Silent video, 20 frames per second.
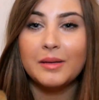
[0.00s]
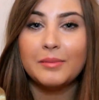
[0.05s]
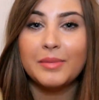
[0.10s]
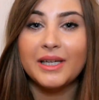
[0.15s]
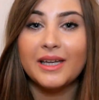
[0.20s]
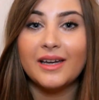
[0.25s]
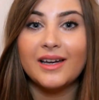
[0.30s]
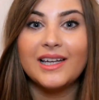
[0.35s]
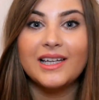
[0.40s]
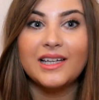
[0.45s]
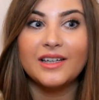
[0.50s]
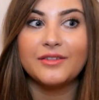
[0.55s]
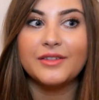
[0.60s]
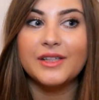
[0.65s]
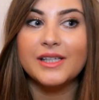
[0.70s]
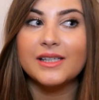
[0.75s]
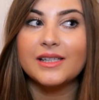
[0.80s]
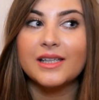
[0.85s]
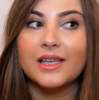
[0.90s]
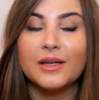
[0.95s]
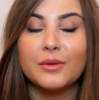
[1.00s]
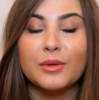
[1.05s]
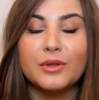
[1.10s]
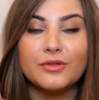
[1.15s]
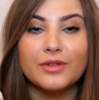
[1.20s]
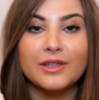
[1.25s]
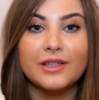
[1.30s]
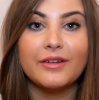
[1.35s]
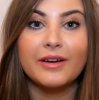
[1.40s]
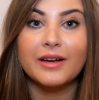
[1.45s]
But yeah, I love this and I
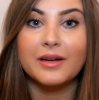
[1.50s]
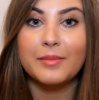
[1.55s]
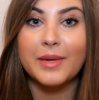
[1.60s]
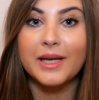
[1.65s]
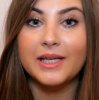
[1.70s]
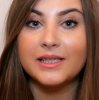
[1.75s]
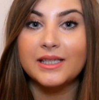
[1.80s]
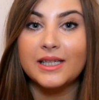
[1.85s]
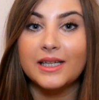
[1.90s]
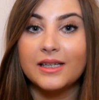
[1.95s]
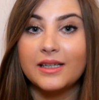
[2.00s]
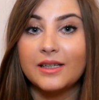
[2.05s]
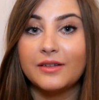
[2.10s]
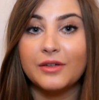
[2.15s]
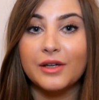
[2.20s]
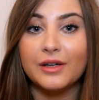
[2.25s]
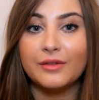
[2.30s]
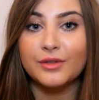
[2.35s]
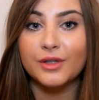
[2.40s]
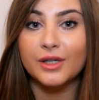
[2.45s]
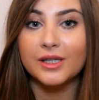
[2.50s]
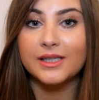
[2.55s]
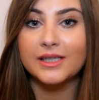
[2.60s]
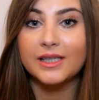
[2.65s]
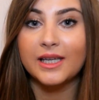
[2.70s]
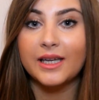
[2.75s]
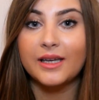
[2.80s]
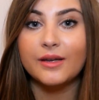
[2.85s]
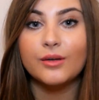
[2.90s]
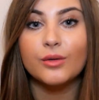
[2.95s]
would really recommend it if you have dry
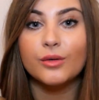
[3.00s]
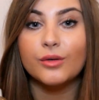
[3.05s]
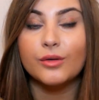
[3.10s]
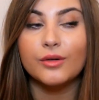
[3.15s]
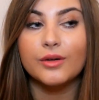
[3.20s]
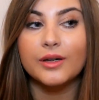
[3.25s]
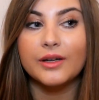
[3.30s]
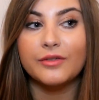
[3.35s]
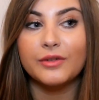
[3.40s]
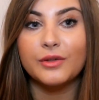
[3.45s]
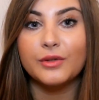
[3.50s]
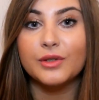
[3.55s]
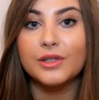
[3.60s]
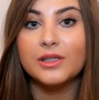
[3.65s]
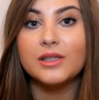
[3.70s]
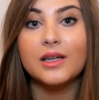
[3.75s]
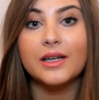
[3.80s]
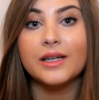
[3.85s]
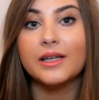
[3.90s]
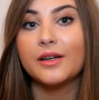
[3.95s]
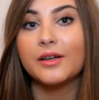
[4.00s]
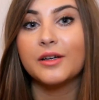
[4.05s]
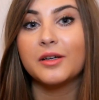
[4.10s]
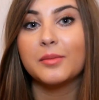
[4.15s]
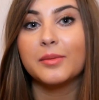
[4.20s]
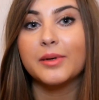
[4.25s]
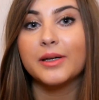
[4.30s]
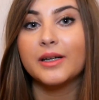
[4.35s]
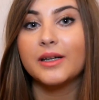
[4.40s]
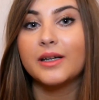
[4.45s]
skin or if you just like
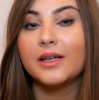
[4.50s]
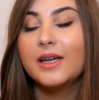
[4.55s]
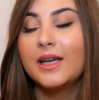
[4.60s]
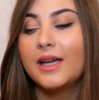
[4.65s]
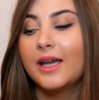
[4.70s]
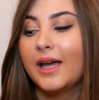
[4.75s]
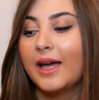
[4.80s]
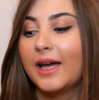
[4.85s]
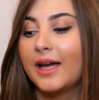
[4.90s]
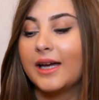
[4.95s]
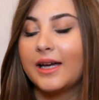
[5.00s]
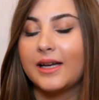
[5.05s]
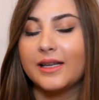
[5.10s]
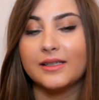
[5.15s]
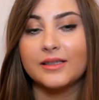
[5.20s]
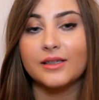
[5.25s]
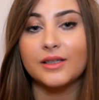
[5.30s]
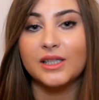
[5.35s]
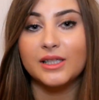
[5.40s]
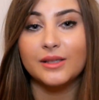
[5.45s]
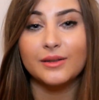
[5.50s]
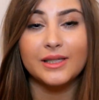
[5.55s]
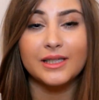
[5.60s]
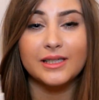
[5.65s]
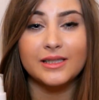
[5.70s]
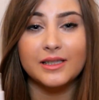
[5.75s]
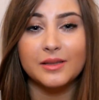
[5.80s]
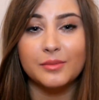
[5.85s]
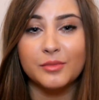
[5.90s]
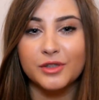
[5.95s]
cocoa butter and are too
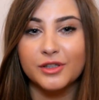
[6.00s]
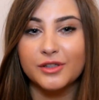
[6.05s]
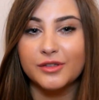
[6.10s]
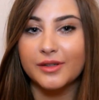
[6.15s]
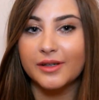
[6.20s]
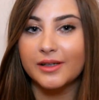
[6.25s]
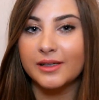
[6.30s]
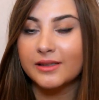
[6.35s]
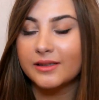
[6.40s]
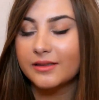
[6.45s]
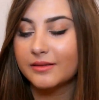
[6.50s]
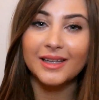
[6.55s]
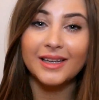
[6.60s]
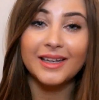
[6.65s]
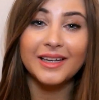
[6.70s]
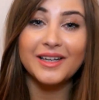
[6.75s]
lazy to moisturise.